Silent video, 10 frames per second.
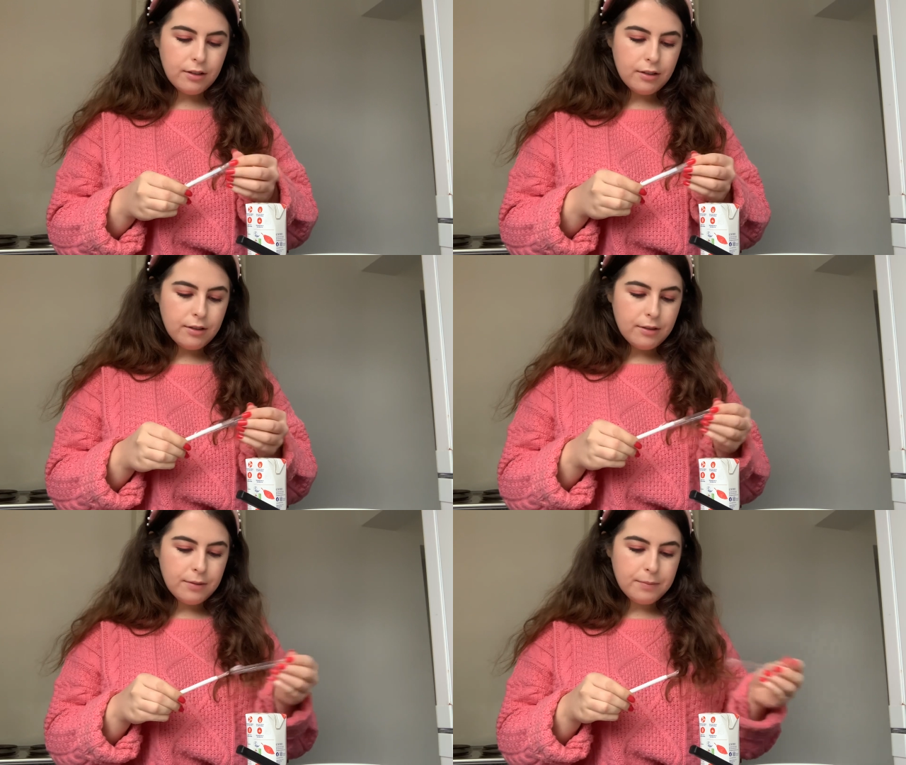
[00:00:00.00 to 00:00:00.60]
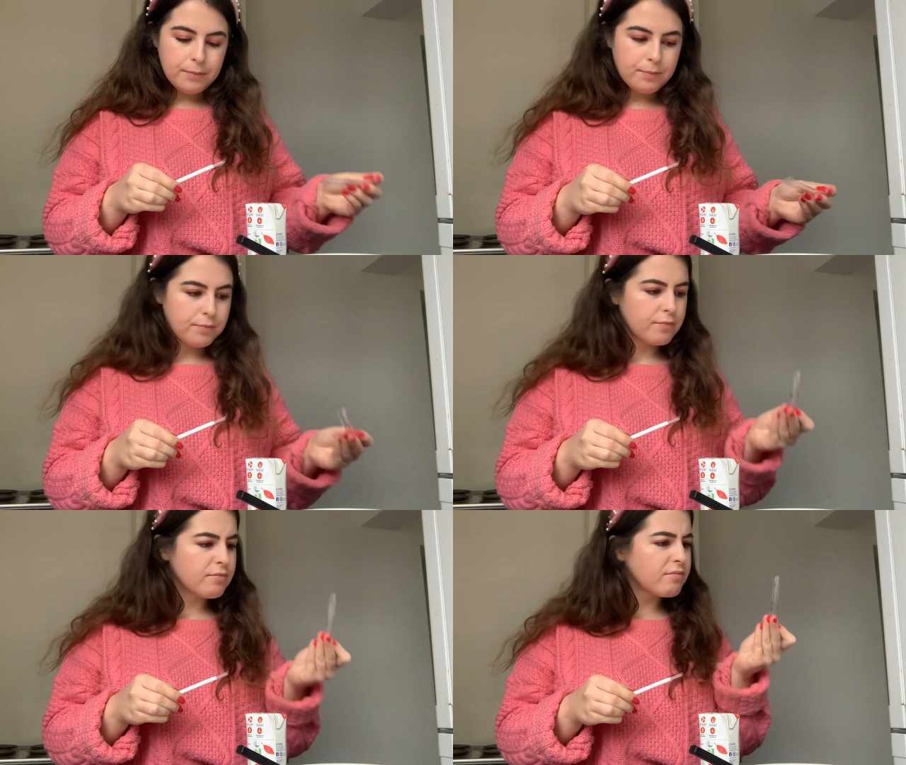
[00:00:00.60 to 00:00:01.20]

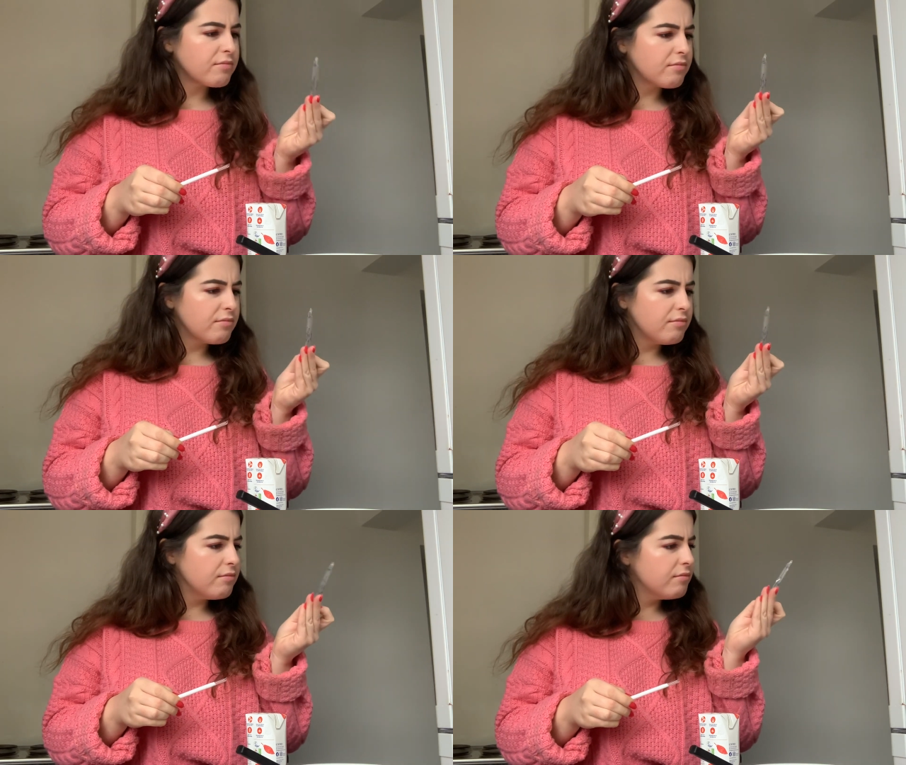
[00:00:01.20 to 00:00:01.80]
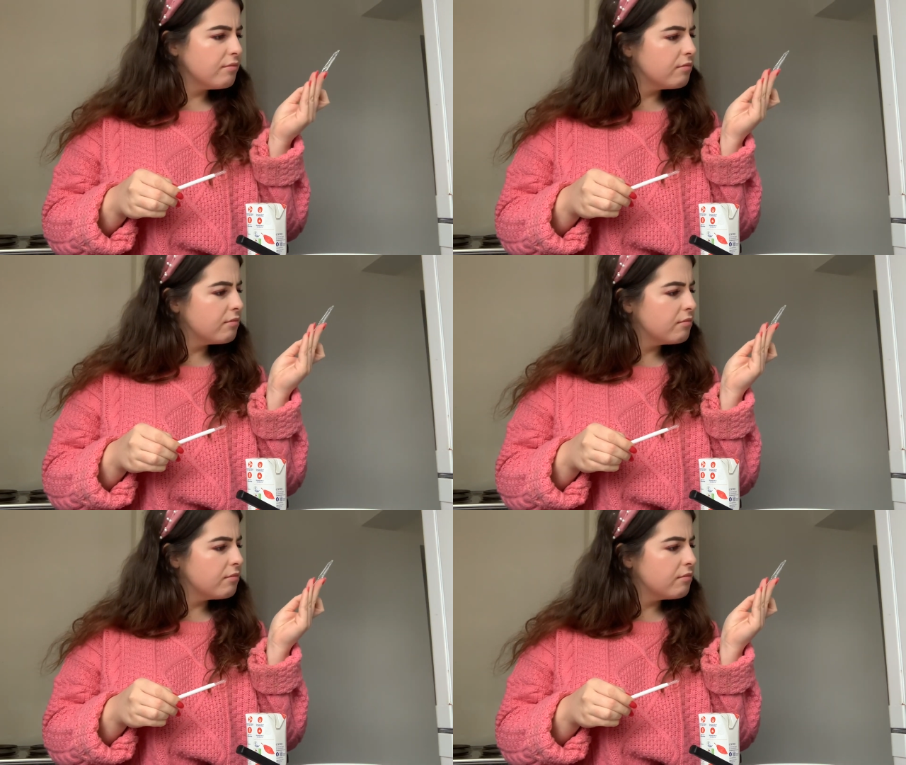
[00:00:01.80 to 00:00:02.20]
[no speech]